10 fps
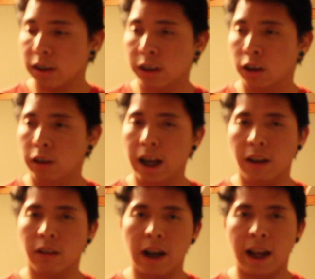
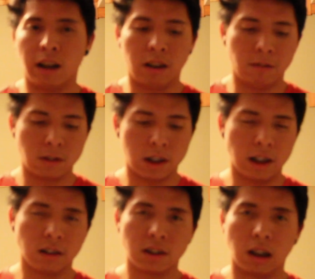additives
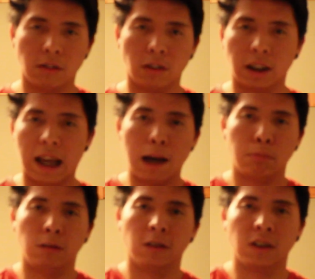kind of stuff like
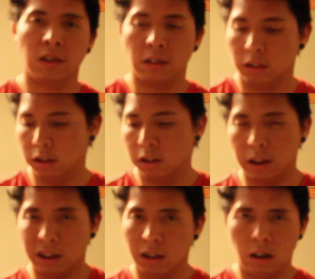apples and
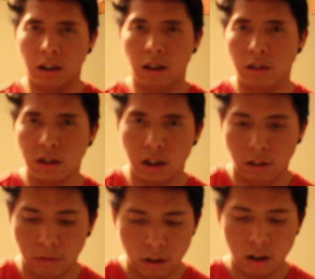like all that other
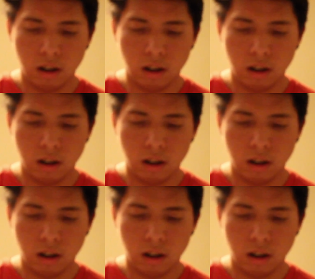stuff.